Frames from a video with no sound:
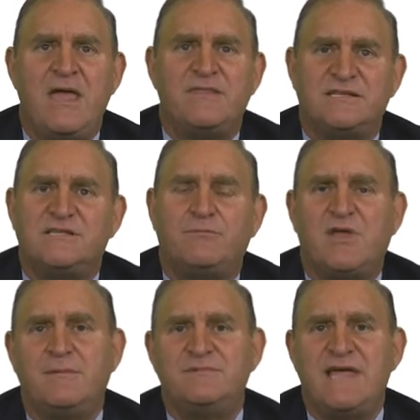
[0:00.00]
that
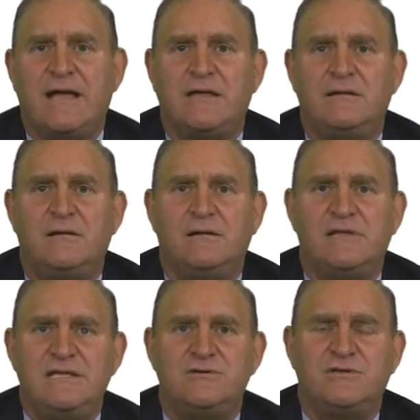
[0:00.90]
sometimes that can
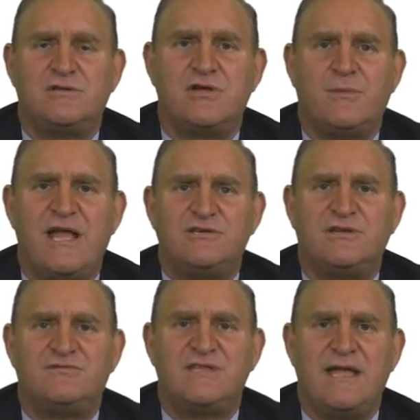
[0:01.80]
lead to a
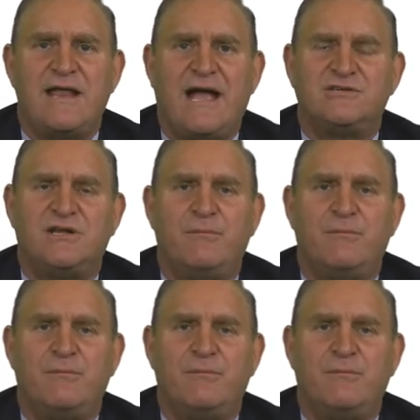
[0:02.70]
determination of state action.